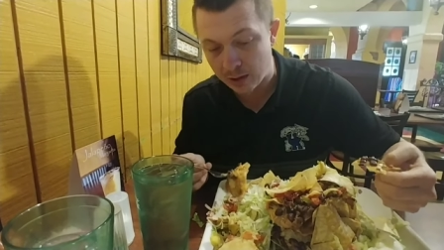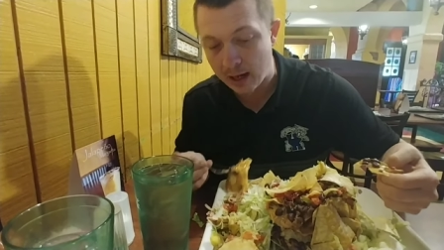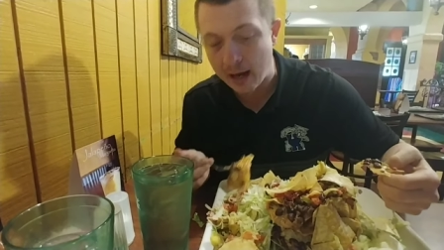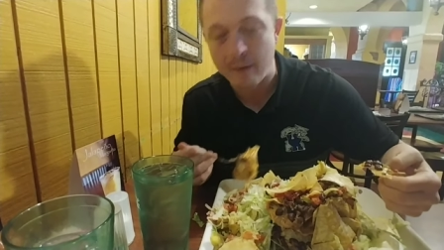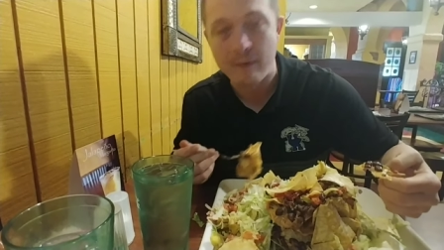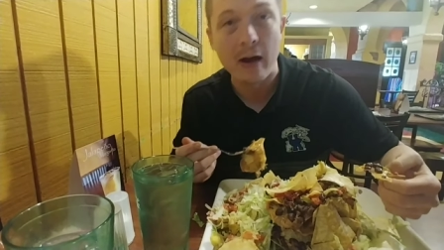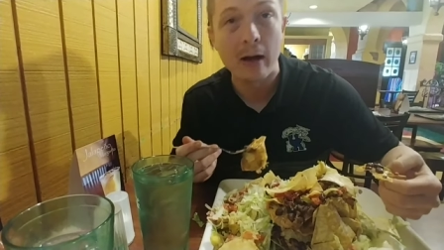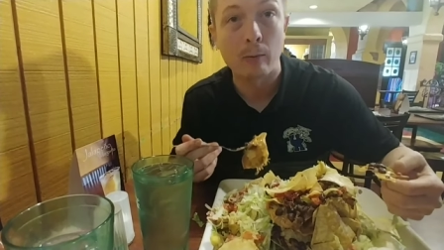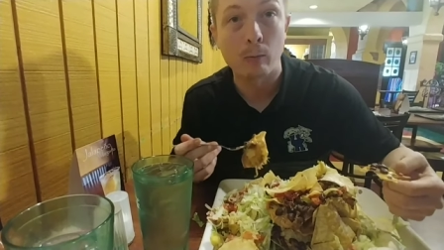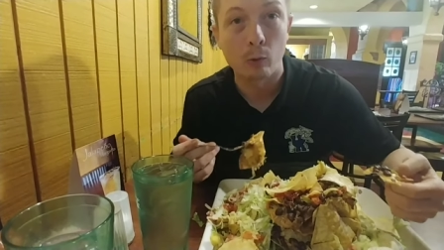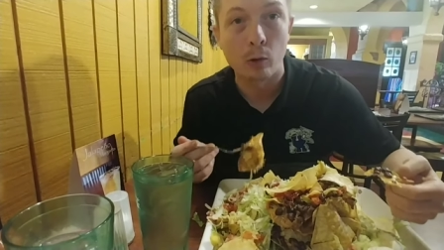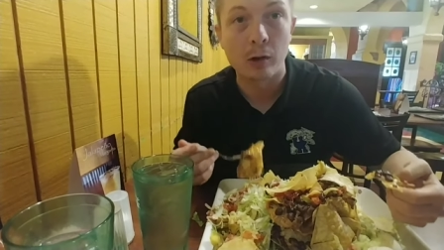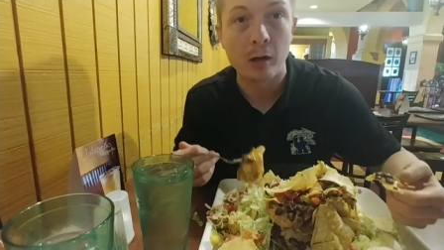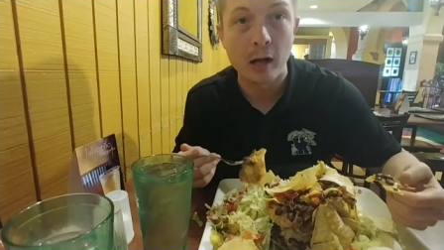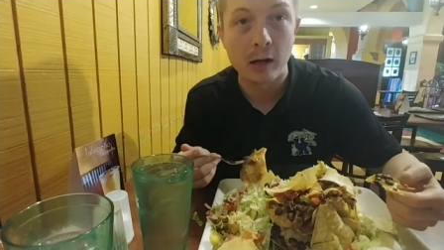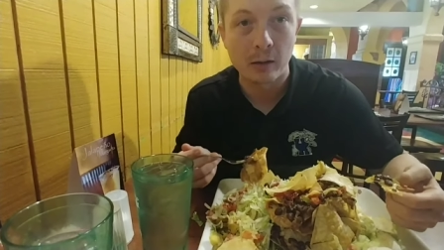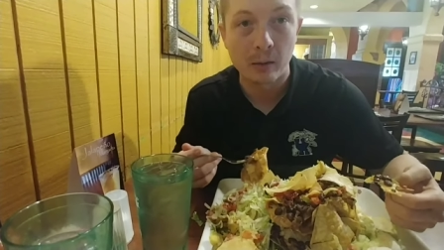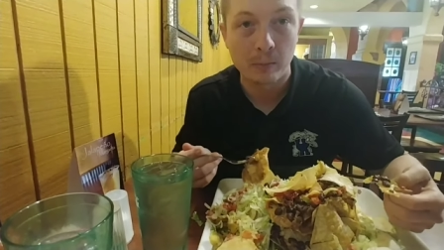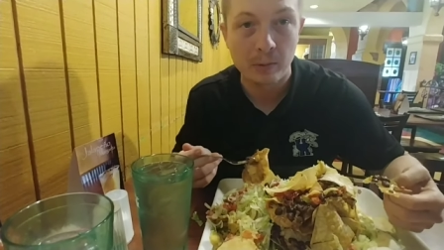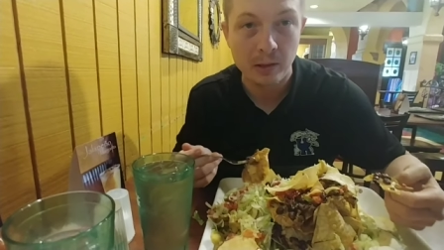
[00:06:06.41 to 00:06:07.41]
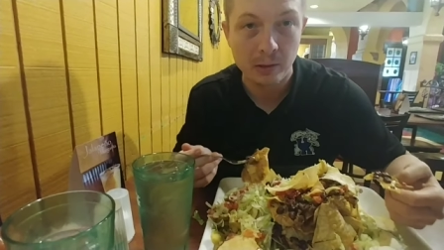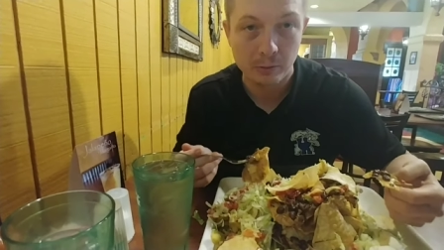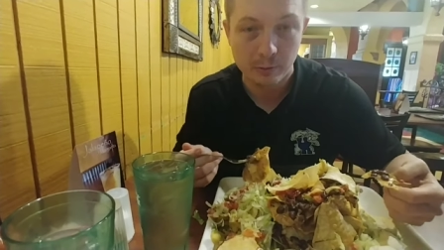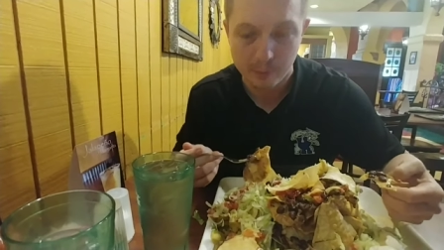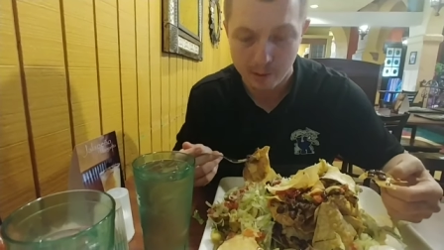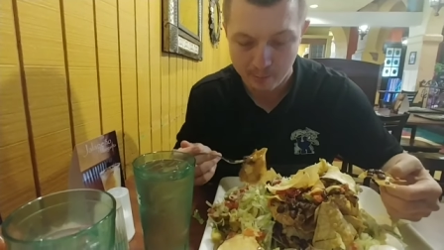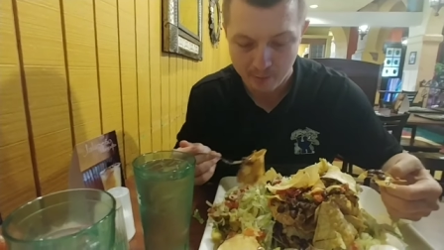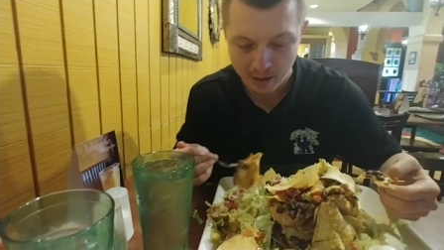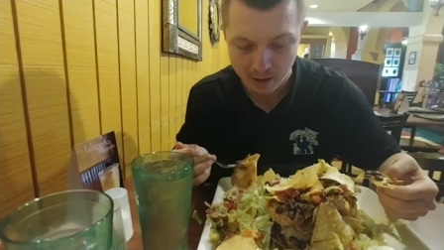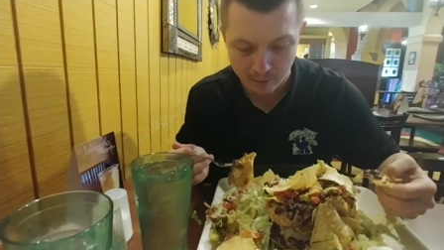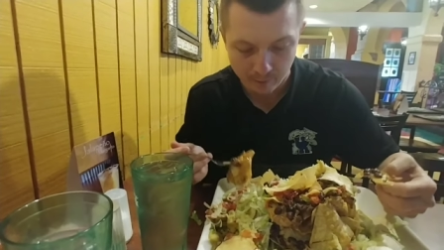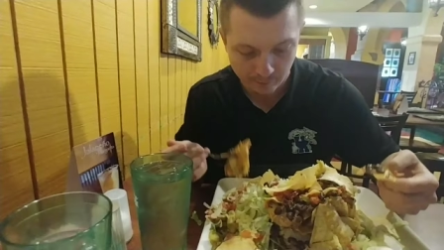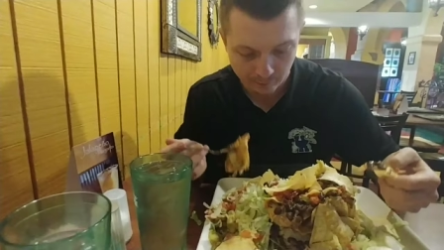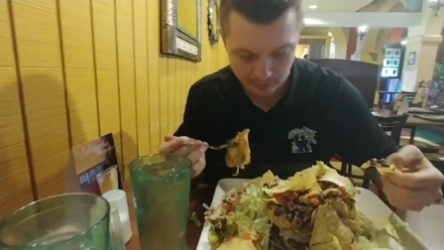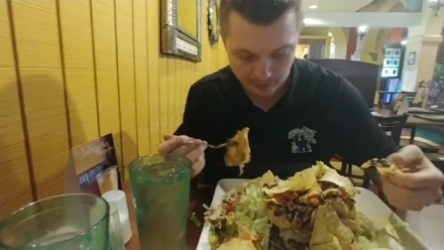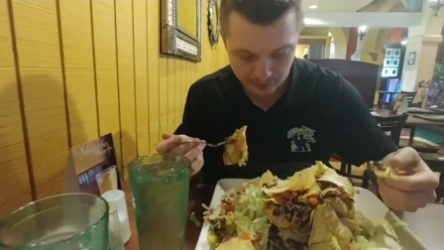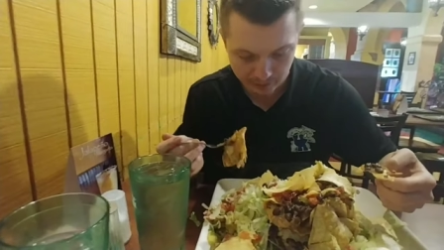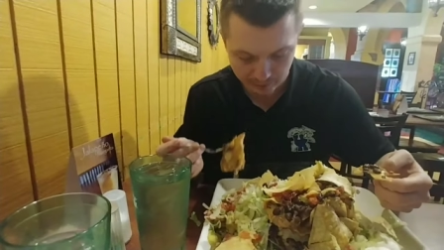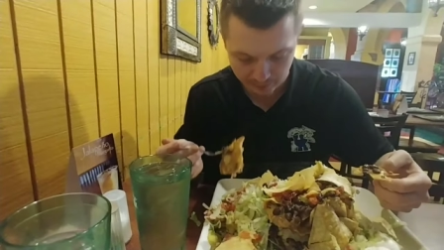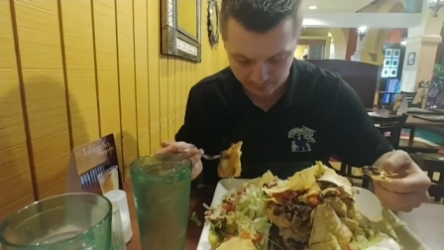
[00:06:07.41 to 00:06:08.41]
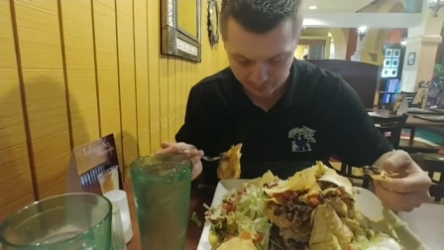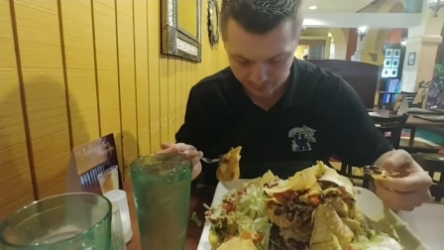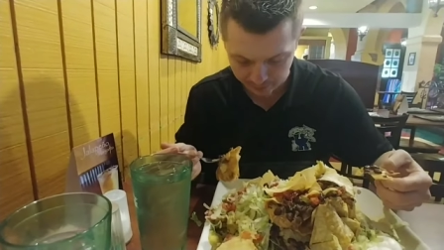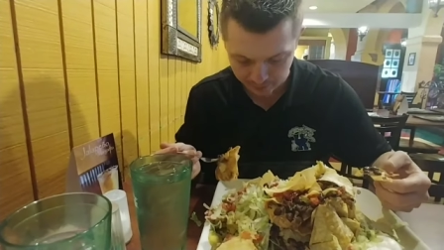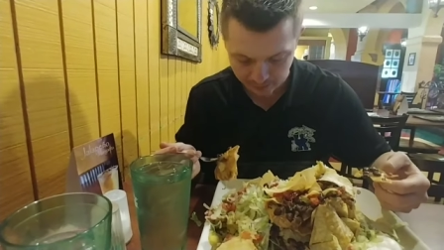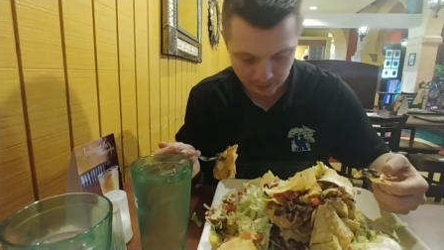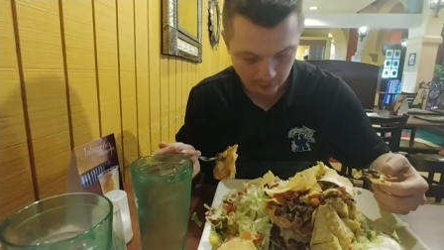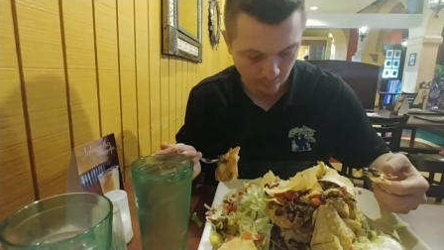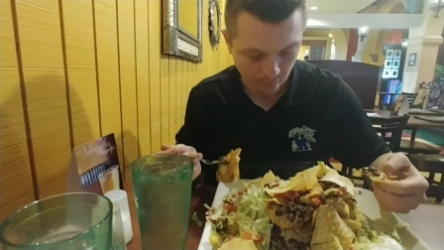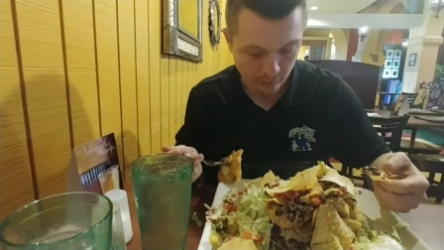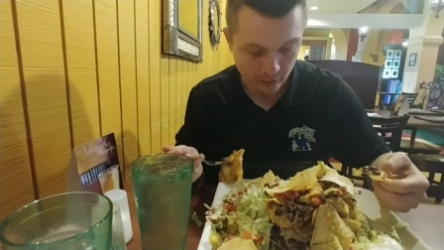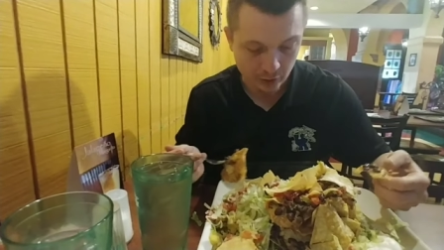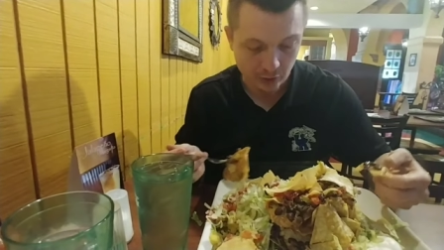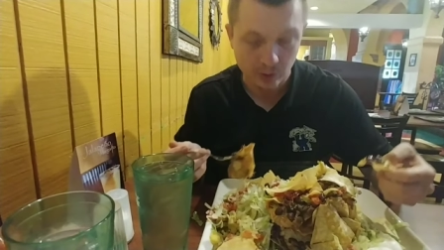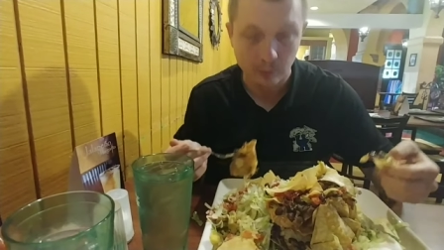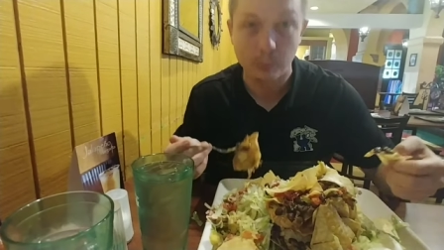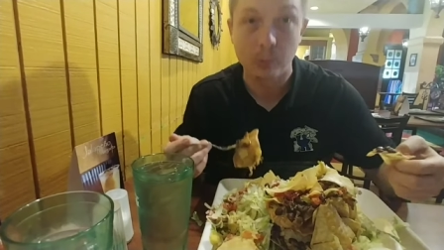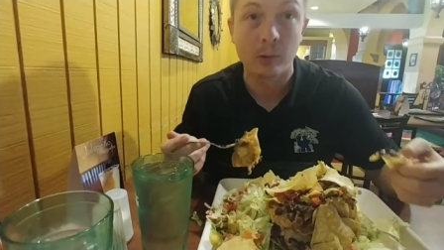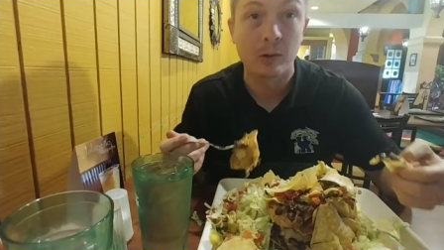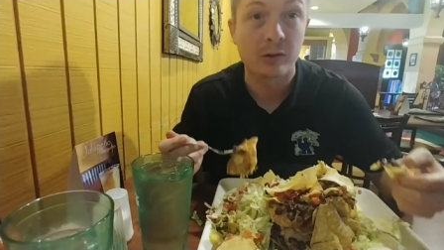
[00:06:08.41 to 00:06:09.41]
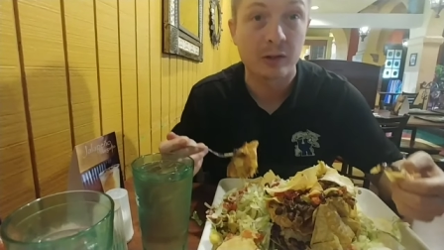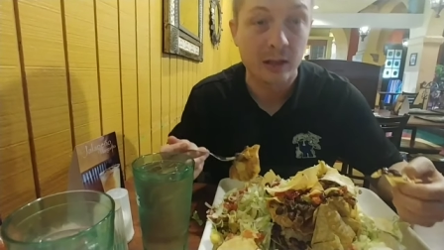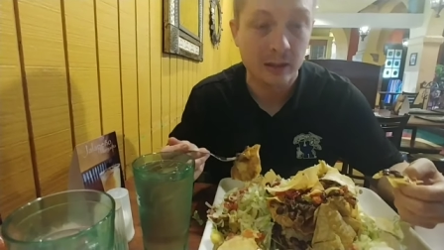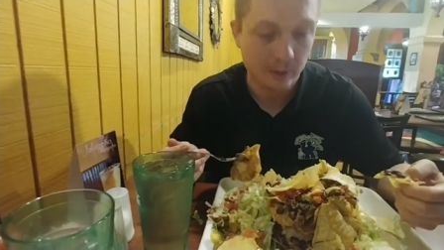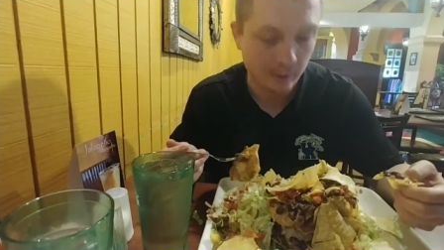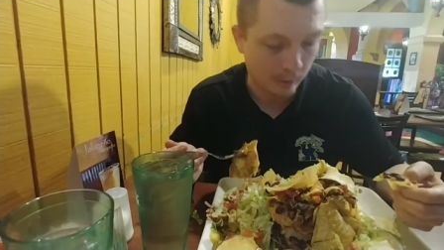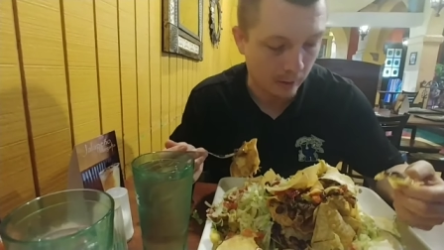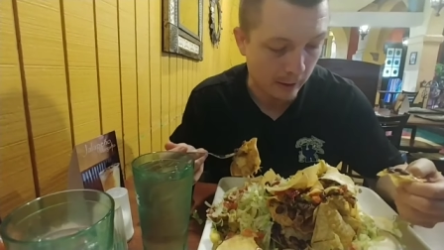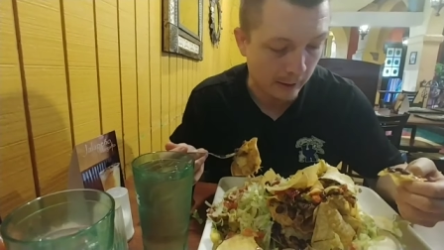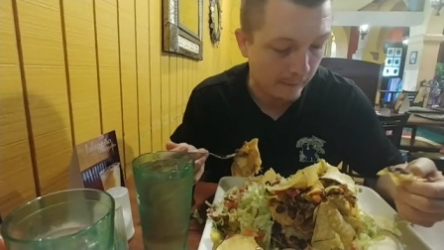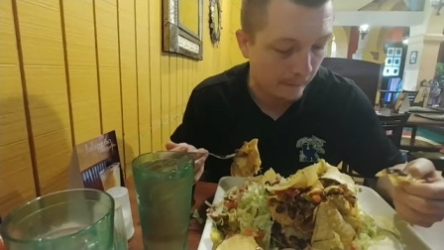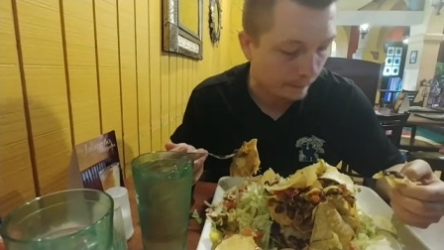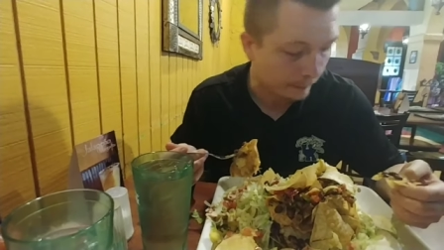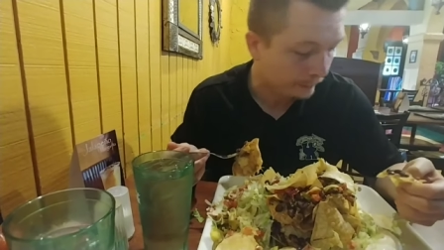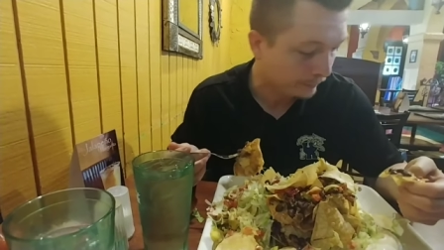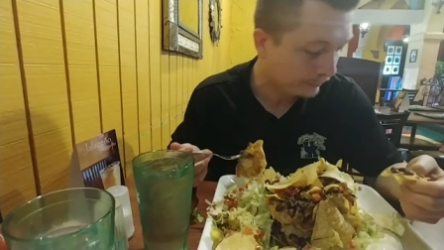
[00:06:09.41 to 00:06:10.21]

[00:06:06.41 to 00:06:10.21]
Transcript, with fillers: I've had one jalapeno in my mouth and it did taste fresh. The pork tastes great.